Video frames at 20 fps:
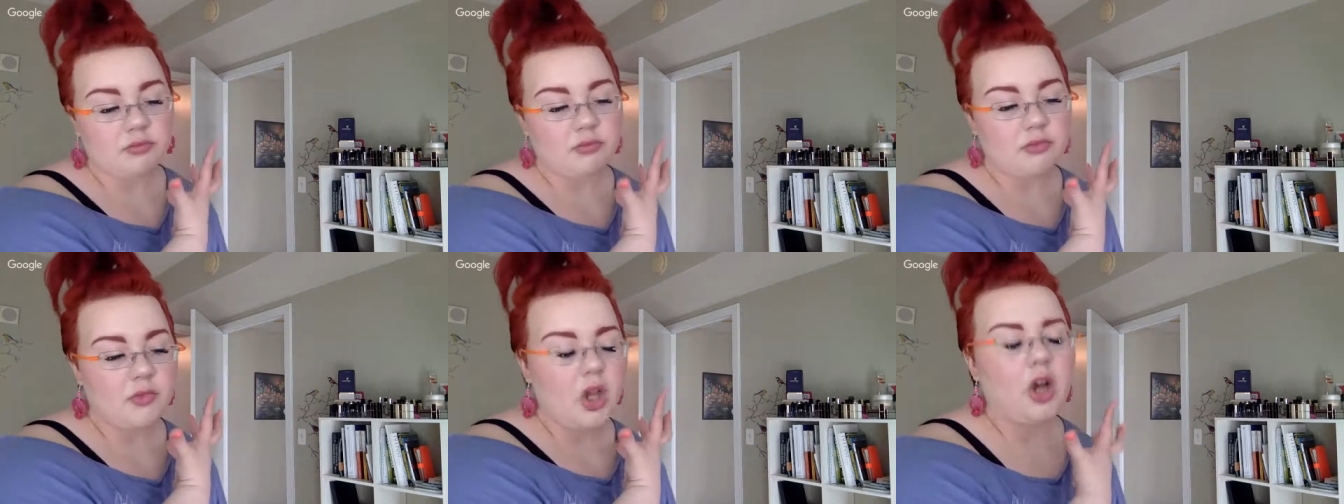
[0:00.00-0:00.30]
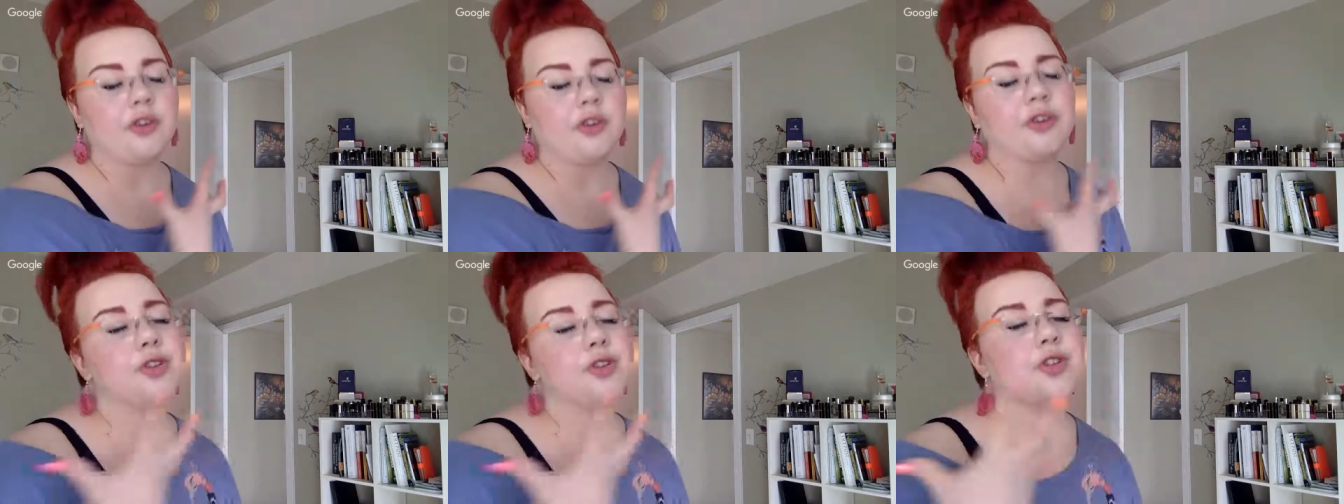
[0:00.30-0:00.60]

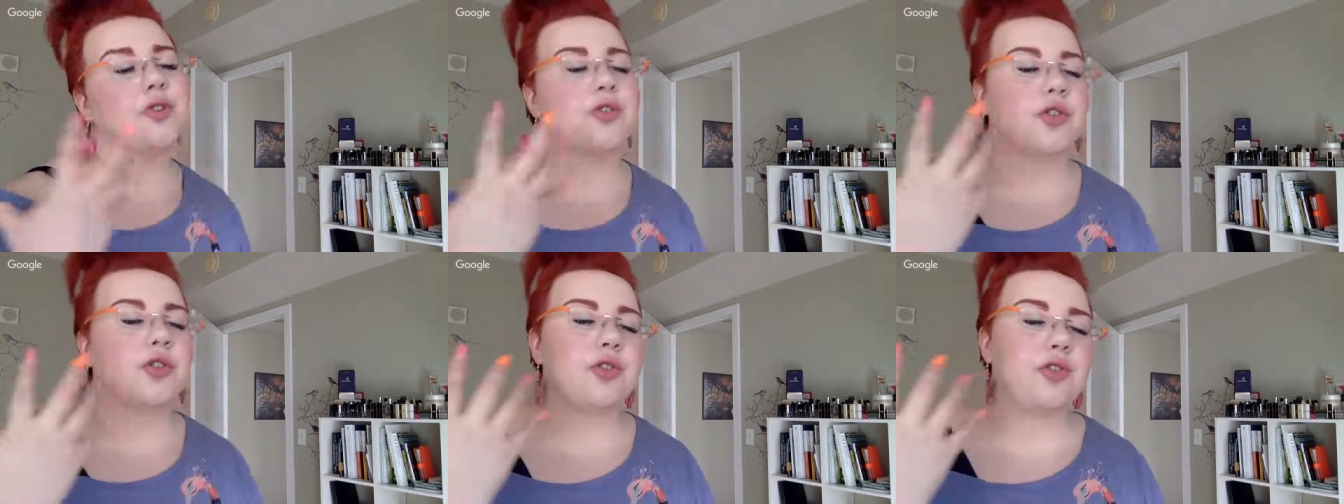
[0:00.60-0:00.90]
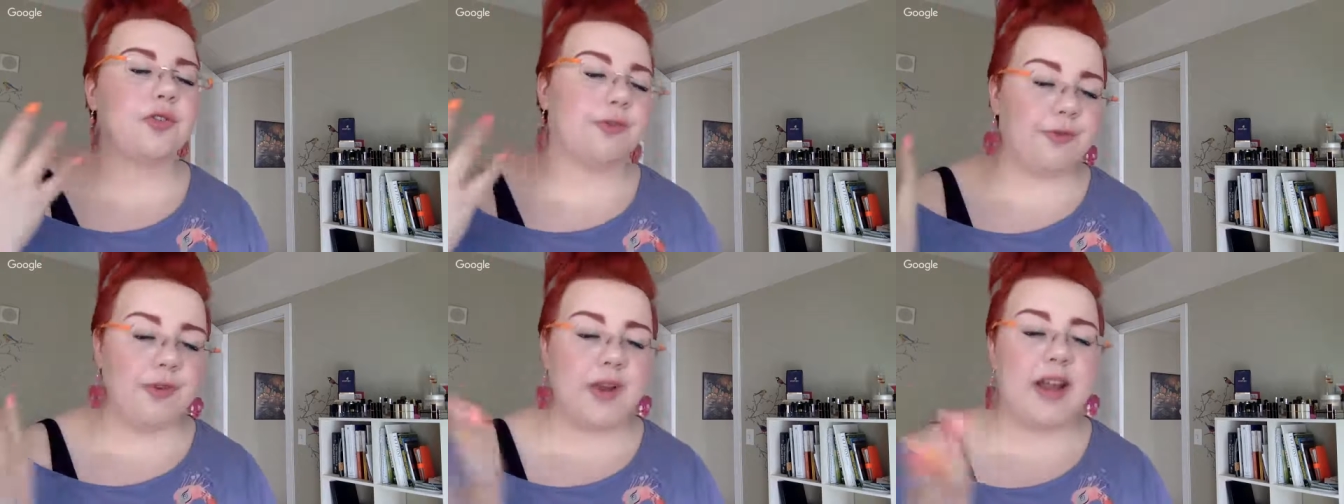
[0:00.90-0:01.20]
undertones on
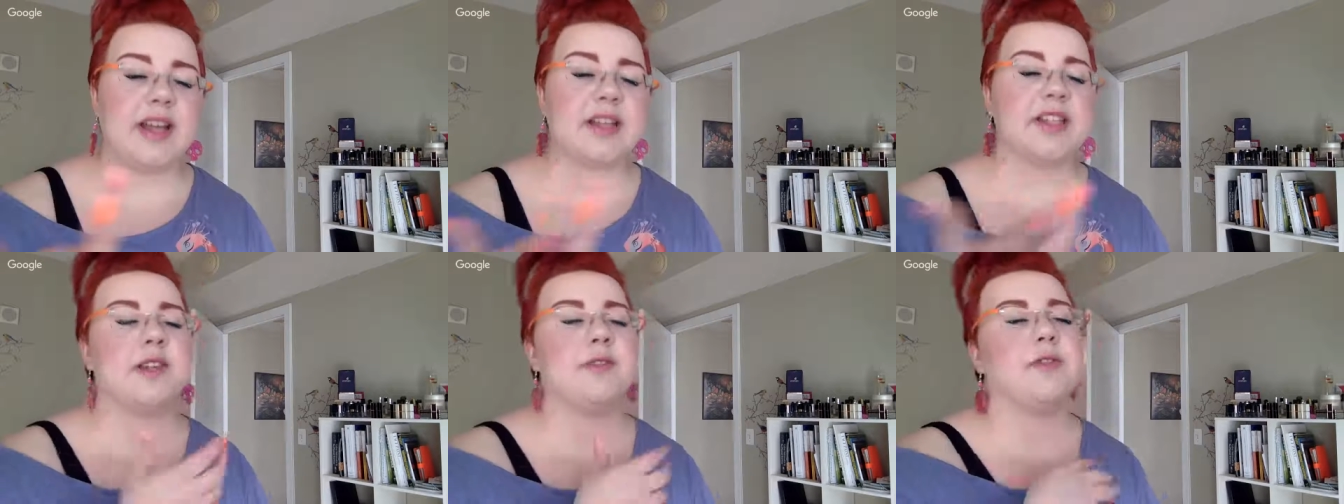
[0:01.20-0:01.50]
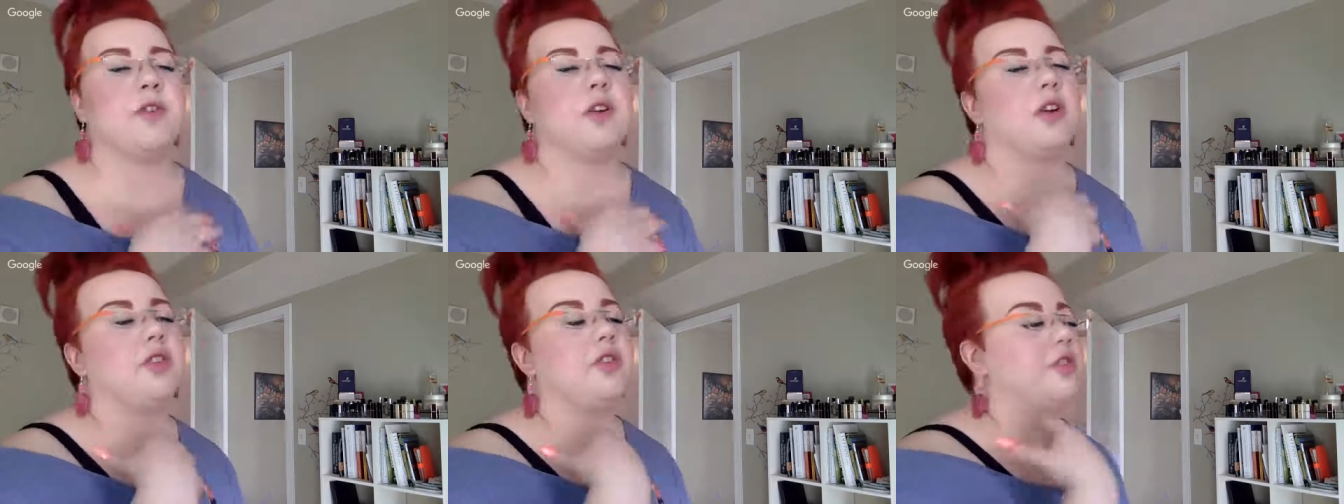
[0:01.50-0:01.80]
your face,
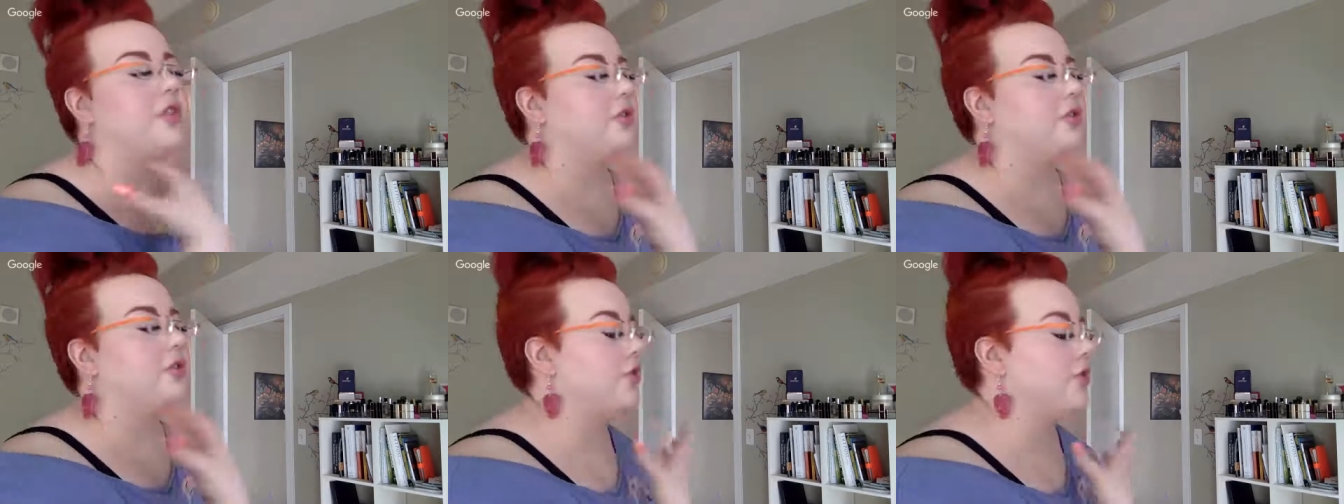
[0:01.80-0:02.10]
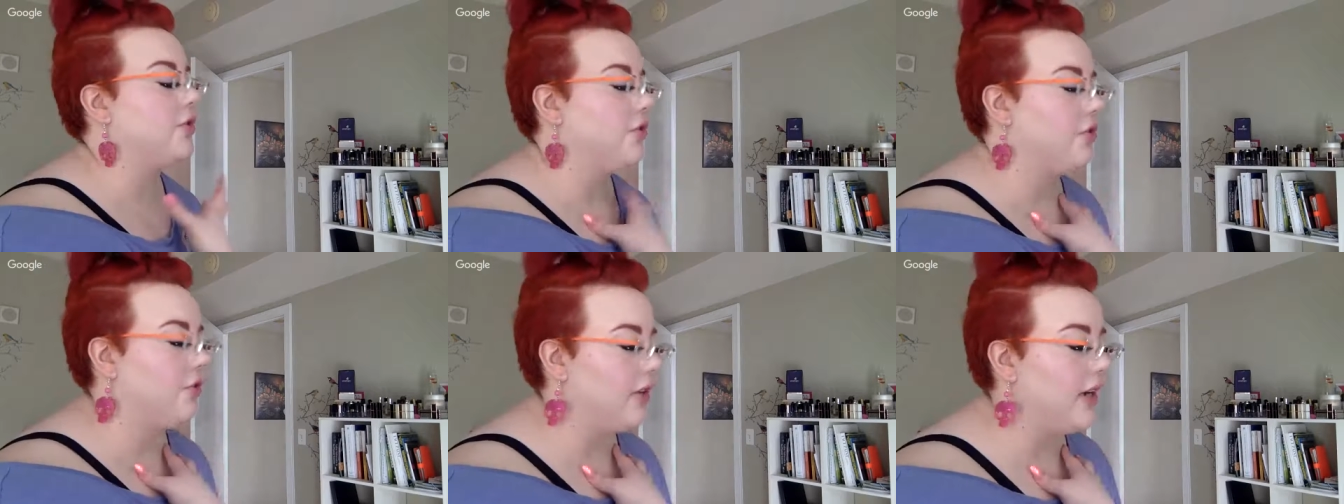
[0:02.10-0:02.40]
different undertones on
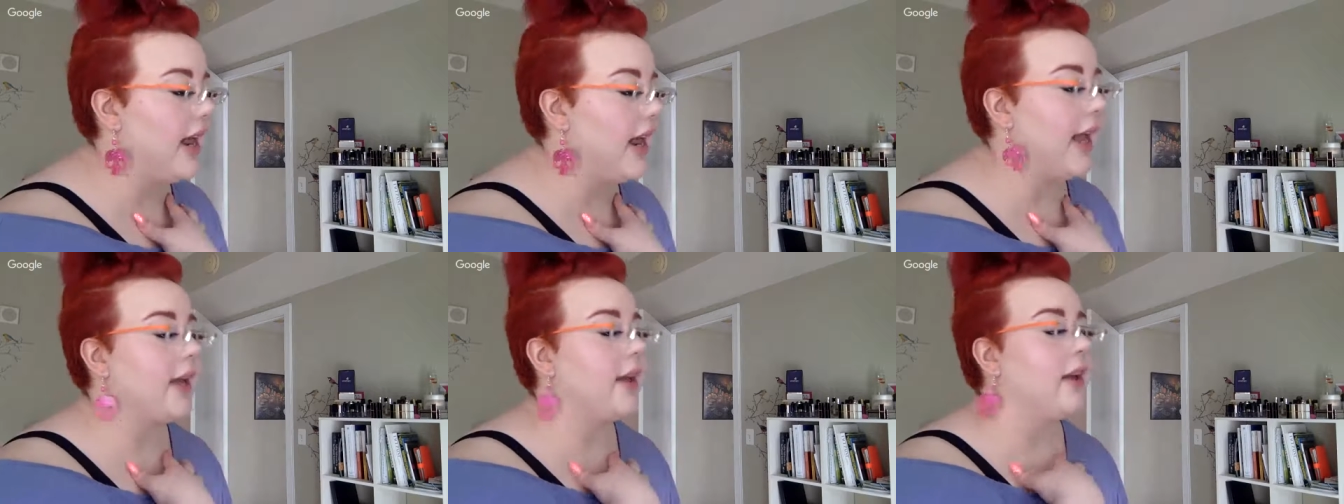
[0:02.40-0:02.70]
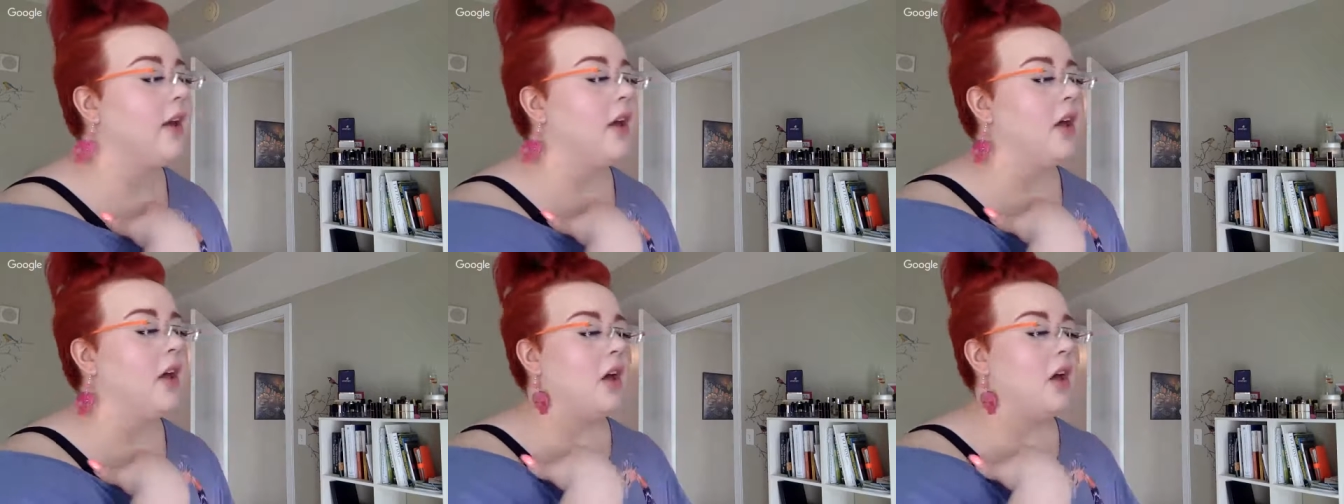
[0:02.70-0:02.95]
your neck,